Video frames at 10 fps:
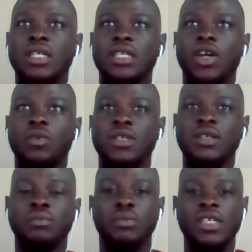it helped
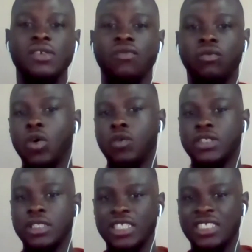me be
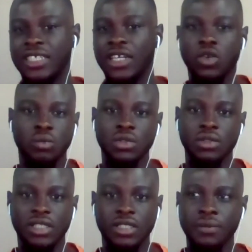involved in the design
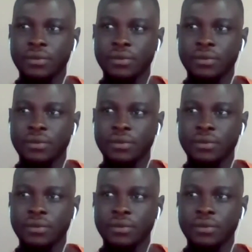community.